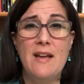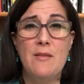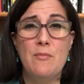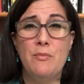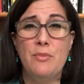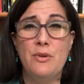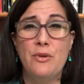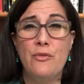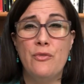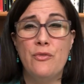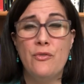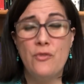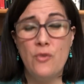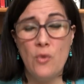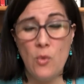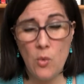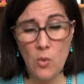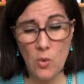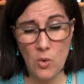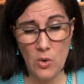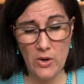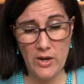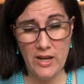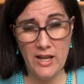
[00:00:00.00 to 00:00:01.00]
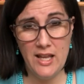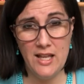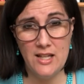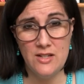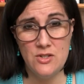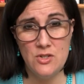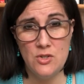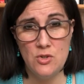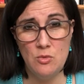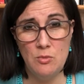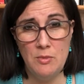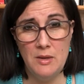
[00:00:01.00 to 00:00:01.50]
before it
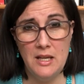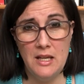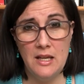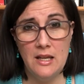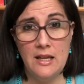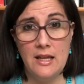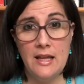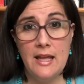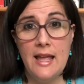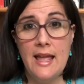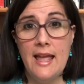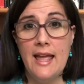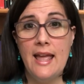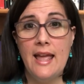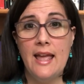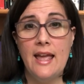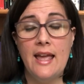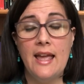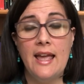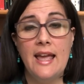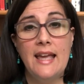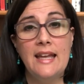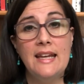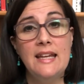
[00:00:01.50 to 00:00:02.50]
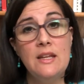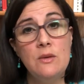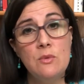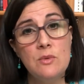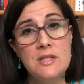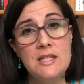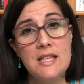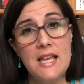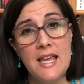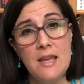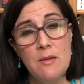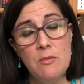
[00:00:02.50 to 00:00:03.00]
gets too big." And he
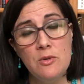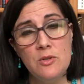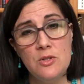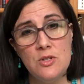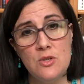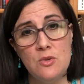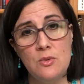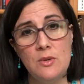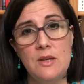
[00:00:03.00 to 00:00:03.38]
was able to.